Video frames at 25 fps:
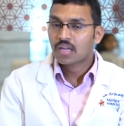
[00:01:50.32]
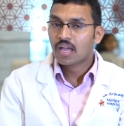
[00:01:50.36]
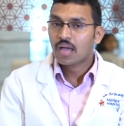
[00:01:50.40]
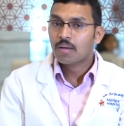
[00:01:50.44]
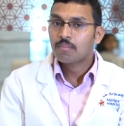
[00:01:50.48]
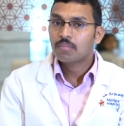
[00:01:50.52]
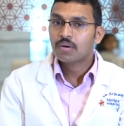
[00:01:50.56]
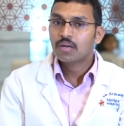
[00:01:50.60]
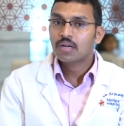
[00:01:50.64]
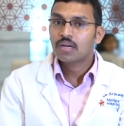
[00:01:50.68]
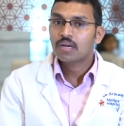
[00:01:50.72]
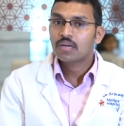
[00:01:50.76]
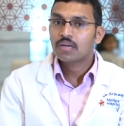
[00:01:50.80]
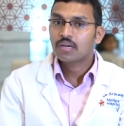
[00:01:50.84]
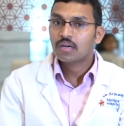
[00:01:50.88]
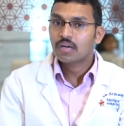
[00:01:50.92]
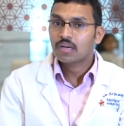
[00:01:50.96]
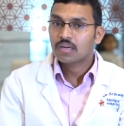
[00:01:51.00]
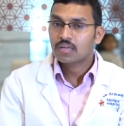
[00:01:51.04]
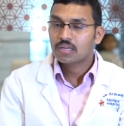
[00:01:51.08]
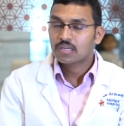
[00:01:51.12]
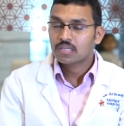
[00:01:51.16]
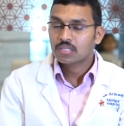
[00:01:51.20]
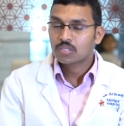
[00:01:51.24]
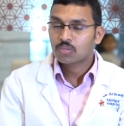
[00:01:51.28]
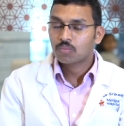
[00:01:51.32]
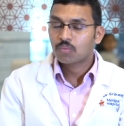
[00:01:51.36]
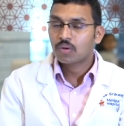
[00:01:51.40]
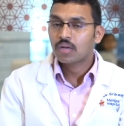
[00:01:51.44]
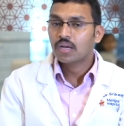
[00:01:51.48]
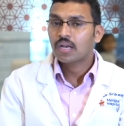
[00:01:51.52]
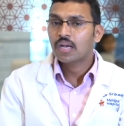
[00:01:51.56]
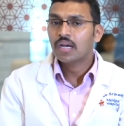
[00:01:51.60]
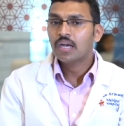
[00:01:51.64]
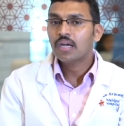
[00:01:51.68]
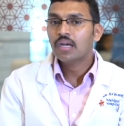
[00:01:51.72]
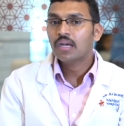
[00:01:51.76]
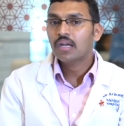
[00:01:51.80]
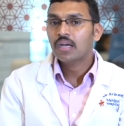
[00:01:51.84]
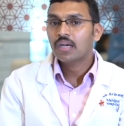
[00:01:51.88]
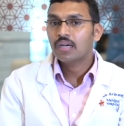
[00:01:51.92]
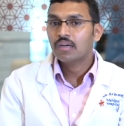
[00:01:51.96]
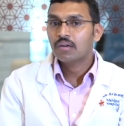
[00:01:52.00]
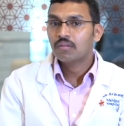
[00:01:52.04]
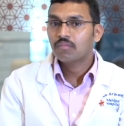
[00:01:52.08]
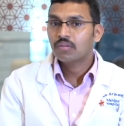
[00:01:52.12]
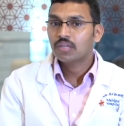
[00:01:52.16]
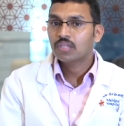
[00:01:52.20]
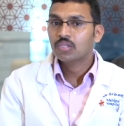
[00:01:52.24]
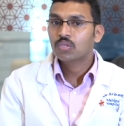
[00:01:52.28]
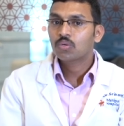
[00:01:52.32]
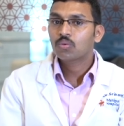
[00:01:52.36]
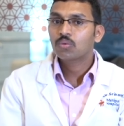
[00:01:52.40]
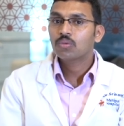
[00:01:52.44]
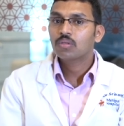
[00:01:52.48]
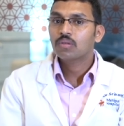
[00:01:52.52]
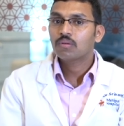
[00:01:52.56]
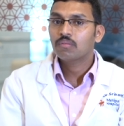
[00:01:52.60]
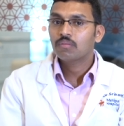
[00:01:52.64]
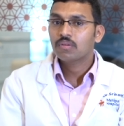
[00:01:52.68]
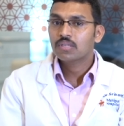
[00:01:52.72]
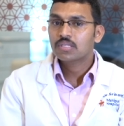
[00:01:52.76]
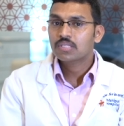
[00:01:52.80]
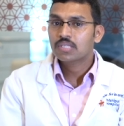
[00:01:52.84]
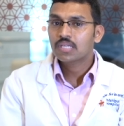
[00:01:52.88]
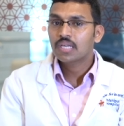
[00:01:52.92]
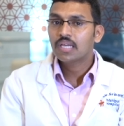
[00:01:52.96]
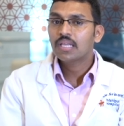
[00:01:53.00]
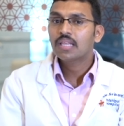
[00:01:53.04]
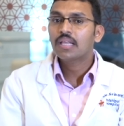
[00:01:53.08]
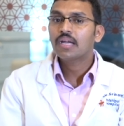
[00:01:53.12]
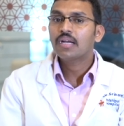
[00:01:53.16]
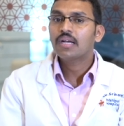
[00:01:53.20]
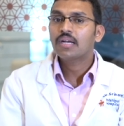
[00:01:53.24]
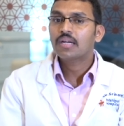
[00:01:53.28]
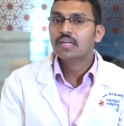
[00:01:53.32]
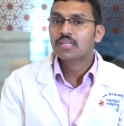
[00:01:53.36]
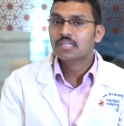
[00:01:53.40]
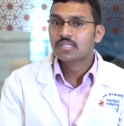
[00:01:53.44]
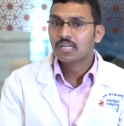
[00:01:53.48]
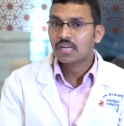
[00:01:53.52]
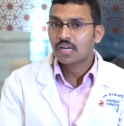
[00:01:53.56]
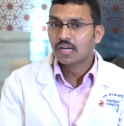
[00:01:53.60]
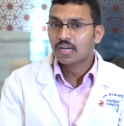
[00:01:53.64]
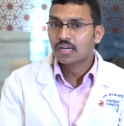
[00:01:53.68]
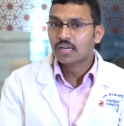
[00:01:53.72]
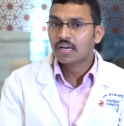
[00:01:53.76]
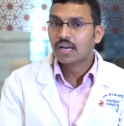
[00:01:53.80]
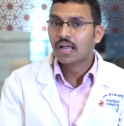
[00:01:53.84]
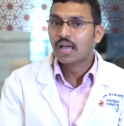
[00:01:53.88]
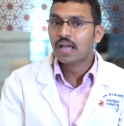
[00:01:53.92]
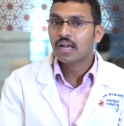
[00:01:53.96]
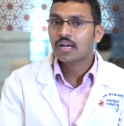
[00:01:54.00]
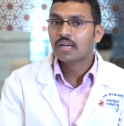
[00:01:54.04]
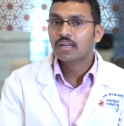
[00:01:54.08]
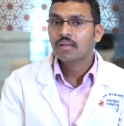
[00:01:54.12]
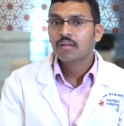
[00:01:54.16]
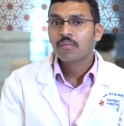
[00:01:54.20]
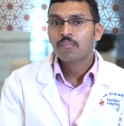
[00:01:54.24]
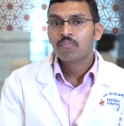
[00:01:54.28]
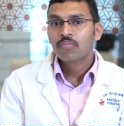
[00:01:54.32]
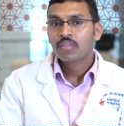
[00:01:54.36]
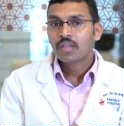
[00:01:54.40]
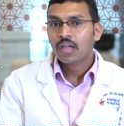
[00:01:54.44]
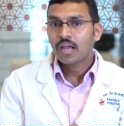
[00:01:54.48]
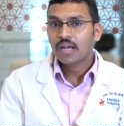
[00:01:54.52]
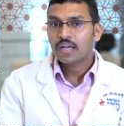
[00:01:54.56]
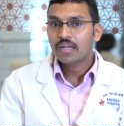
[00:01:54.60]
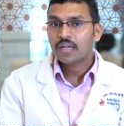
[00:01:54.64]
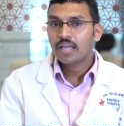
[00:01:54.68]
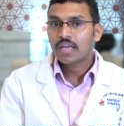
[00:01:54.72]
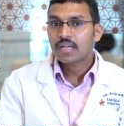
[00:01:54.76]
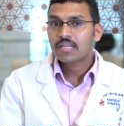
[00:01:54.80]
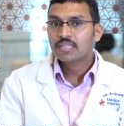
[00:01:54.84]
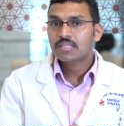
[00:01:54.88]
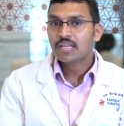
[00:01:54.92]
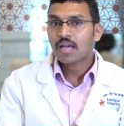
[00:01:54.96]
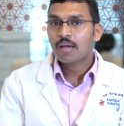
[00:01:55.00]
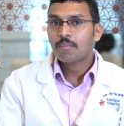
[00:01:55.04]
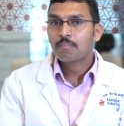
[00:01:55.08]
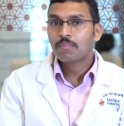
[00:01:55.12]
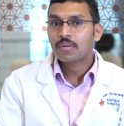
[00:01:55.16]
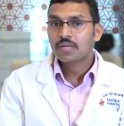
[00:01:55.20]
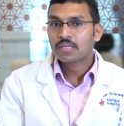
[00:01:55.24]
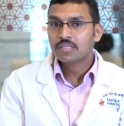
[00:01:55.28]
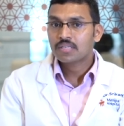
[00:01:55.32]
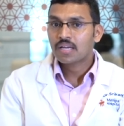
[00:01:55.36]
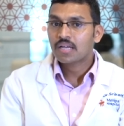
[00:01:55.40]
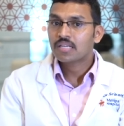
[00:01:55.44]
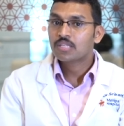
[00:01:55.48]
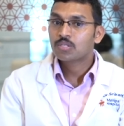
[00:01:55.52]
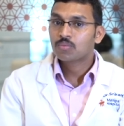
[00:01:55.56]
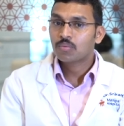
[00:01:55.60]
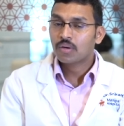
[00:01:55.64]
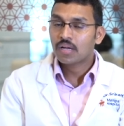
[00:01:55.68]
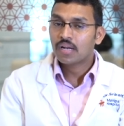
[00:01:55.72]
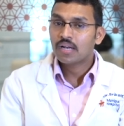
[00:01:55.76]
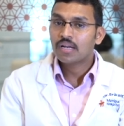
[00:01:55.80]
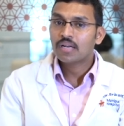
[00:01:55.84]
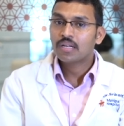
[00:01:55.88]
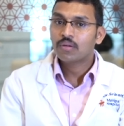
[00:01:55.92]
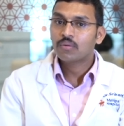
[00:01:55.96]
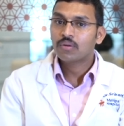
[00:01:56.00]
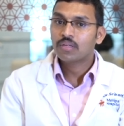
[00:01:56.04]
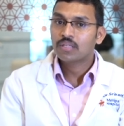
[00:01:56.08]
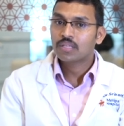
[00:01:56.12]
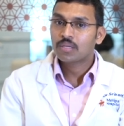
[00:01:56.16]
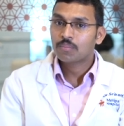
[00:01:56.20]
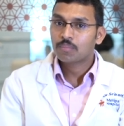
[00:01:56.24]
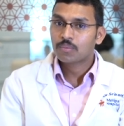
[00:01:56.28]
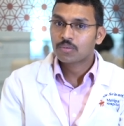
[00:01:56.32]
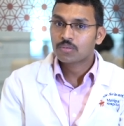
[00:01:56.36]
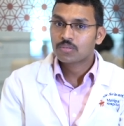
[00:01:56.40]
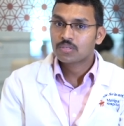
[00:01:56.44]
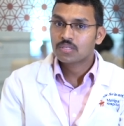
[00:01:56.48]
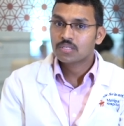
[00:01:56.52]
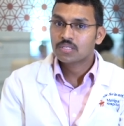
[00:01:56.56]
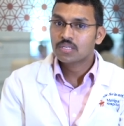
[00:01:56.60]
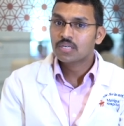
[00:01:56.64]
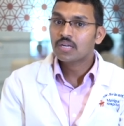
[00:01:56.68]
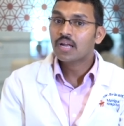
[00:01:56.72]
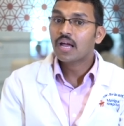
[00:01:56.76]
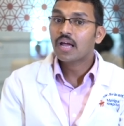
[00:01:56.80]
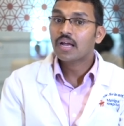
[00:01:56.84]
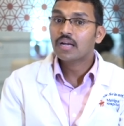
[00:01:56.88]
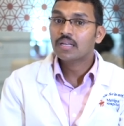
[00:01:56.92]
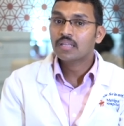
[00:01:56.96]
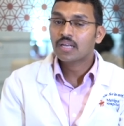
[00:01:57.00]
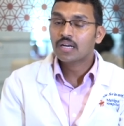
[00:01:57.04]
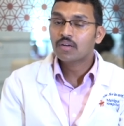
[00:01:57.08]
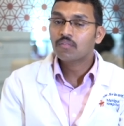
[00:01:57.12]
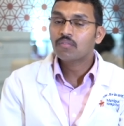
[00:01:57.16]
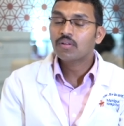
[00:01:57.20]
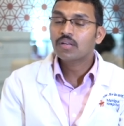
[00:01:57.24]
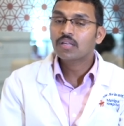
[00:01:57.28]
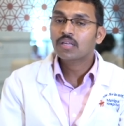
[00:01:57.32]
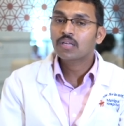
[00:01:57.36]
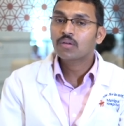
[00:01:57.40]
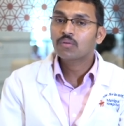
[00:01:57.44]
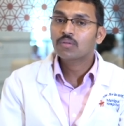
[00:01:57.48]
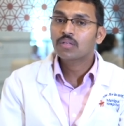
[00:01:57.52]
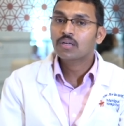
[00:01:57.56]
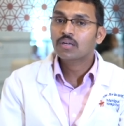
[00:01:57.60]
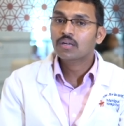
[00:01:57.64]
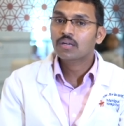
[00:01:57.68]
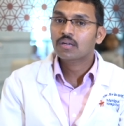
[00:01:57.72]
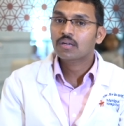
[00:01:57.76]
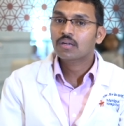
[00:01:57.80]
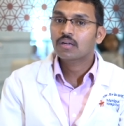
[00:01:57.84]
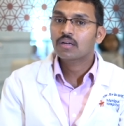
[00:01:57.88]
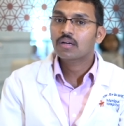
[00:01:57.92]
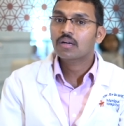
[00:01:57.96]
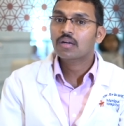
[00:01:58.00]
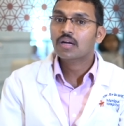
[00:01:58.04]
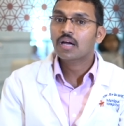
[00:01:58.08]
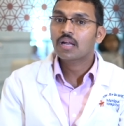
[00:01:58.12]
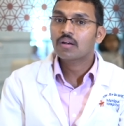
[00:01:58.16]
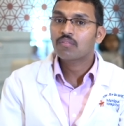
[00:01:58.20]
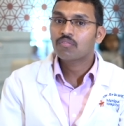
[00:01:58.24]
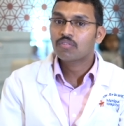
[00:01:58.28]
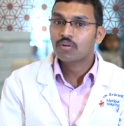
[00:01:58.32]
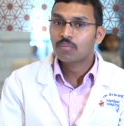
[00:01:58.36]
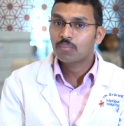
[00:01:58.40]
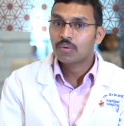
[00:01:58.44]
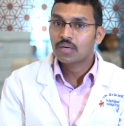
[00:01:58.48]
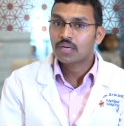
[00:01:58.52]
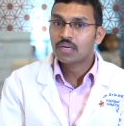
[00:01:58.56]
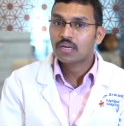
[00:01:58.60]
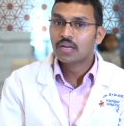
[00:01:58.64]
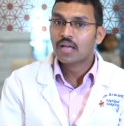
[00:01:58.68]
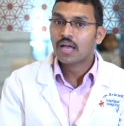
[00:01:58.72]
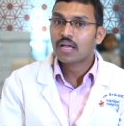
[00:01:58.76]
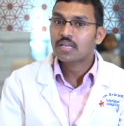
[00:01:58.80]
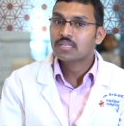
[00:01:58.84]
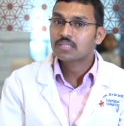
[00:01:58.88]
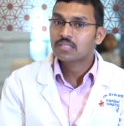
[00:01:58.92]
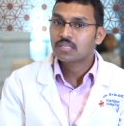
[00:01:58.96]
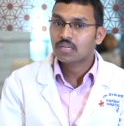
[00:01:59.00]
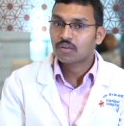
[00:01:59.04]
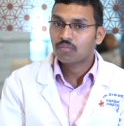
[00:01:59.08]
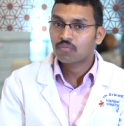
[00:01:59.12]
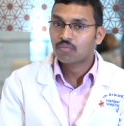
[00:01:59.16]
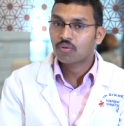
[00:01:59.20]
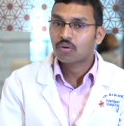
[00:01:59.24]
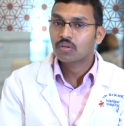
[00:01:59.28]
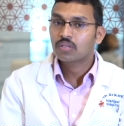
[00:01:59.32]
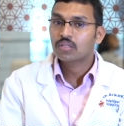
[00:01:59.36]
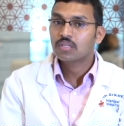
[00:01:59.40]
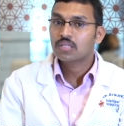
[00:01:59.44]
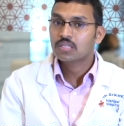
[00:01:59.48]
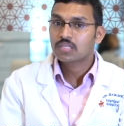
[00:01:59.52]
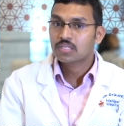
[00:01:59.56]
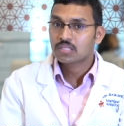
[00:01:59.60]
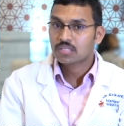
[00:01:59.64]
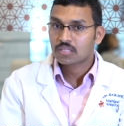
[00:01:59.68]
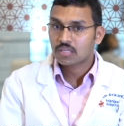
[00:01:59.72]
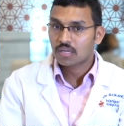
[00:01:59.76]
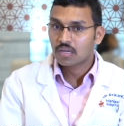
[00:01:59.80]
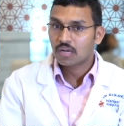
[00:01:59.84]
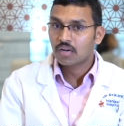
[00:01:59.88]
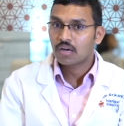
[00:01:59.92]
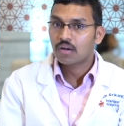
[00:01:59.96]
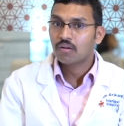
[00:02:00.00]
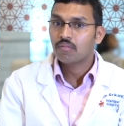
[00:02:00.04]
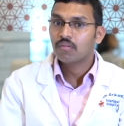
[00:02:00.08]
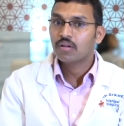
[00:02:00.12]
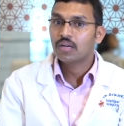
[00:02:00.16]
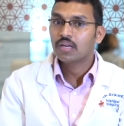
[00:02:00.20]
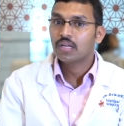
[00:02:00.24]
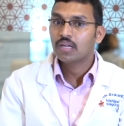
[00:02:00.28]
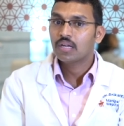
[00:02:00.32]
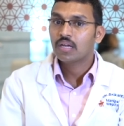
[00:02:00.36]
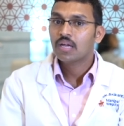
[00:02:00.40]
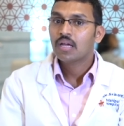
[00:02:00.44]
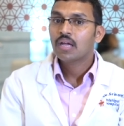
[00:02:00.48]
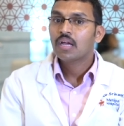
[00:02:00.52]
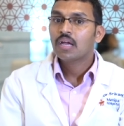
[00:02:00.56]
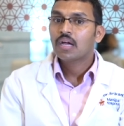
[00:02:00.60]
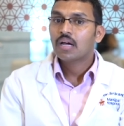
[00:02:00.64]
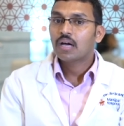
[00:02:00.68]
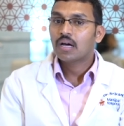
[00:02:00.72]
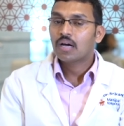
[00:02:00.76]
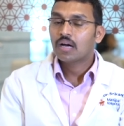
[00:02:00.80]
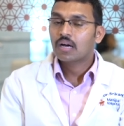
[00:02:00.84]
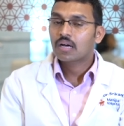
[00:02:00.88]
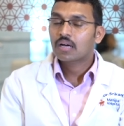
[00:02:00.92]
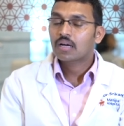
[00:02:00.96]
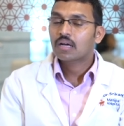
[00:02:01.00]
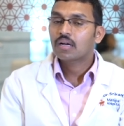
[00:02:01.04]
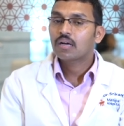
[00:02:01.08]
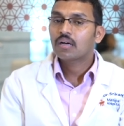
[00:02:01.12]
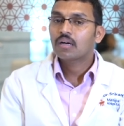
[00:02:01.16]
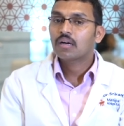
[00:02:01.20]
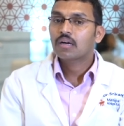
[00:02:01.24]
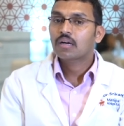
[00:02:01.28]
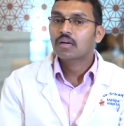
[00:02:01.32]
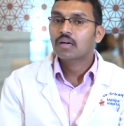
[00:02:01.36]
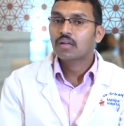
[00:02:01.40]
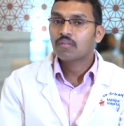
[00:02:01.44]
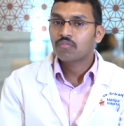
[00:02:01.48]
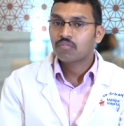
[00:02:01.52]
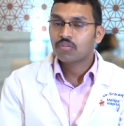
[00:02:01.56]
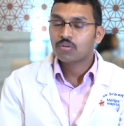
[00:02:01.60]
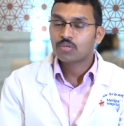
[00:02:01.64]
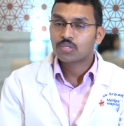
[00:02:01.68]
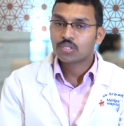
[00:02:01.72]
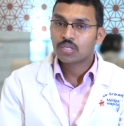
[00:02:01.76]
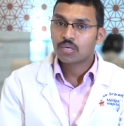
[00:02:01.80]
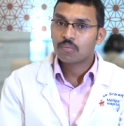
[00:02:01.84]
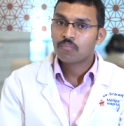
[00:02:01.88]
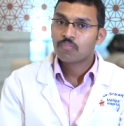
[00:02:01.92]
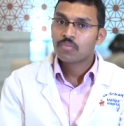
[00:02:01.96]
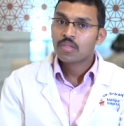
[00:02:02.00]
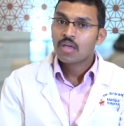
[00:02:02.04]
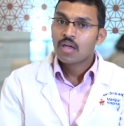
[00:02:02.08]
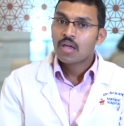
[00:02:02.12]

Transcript: a camera at its one end, and we, we see the intestinal tract and take samples as well during the procedure, and that will give the confirmatory answer for this uh, very uh, uh, confusion.